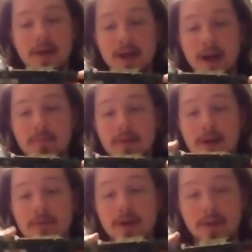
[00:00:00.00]
but I
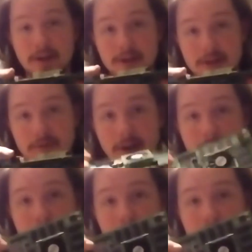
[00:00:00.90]
might want to test the
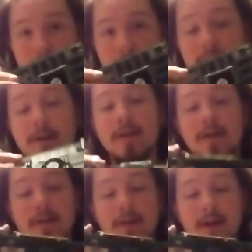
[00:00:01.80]
fan out.
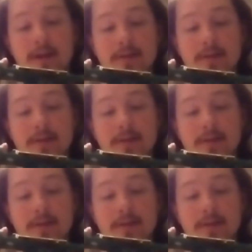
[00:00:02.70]
It